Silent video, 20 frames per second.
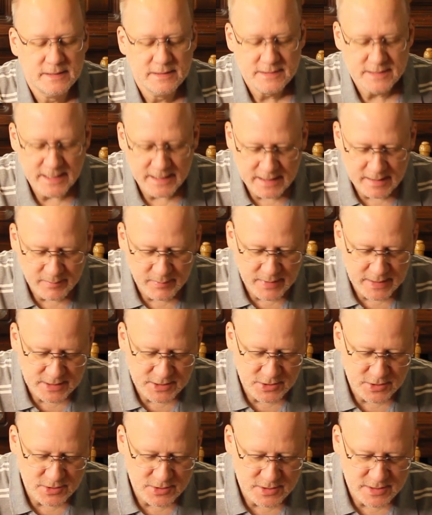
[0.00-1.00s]
taking
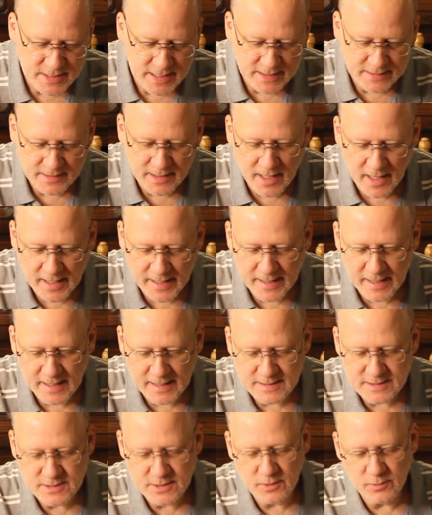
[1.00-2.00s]
pictures at the high
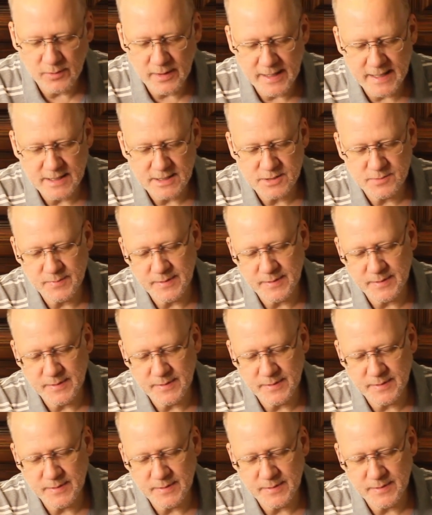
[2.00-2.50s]
ISO range